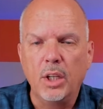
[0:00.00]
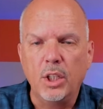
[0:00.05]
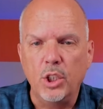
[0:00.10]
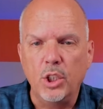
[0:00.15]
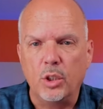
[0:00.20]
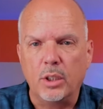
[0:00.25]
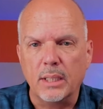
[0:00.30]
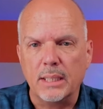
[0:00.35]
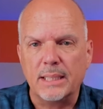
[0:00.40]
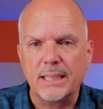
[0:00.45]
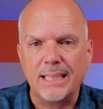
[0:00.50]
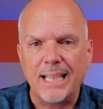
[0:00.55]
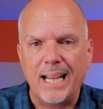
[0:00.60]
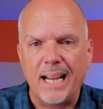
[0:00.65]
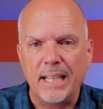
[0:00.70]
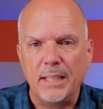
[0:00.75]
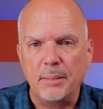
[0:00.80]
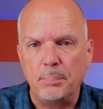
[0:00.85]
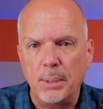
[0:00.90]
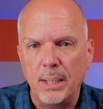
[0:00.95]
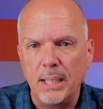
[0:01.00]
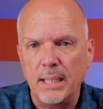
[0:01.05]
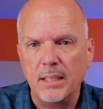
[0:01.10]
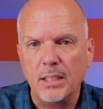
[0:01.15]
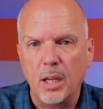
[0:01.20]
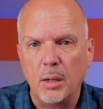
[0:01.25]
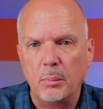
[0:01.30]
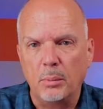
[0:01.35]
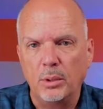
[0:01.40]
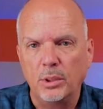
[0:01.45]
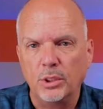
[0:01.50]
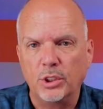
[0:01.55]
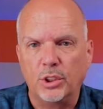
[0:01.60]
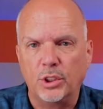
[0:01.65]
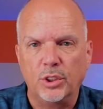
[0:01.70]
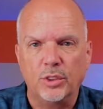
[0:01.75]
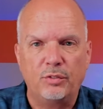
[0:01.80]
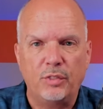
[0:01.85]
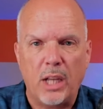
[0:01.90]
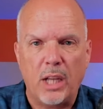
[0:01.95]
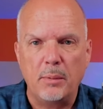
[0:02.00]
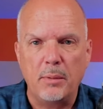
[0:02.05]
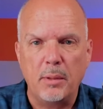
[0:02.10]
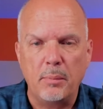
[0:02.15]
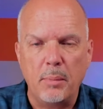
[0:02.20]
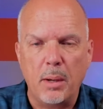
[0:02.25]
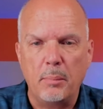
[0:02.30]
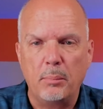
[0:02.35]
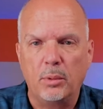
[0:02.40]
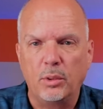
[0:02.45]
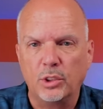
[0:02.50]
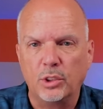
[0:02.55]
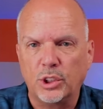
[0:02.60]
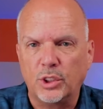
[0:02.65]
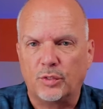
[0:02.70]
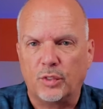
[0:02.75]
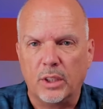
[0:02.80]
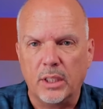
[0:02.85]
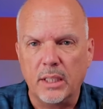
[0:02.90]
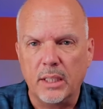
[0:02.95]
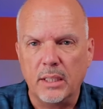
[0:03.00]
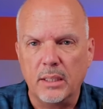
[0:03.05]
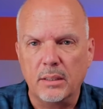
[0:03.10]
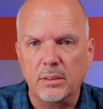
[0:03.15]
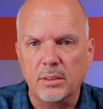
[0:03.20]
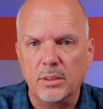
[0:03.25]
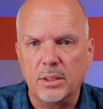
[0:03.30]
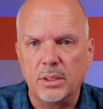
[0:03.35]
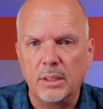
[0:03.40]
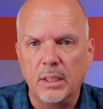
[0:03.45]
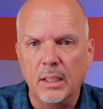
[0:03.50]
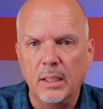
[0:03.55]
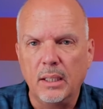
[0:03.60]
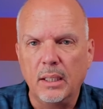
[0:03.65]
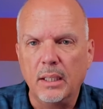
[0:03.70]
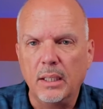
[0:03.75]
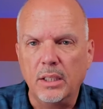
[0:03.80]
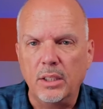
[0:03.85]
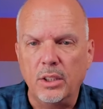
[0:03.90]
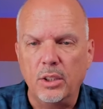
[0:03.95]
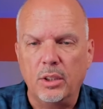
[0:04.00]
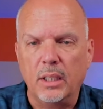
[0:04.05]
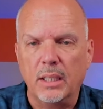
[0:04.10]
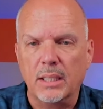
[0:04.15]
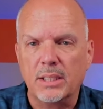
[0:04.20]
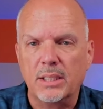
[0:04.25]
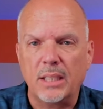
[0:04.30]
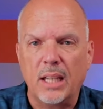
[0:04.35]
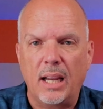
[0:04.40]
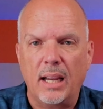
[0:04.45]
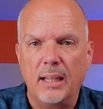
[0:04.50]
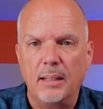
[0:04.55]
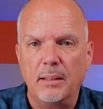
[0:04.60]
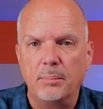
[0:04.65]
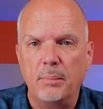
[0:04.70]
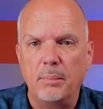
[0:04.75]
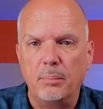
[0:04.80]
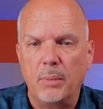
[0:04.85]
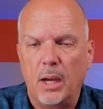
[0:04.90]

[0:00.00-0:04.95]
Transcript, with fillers: You can assign PIN numbers to family members, friends. You can assign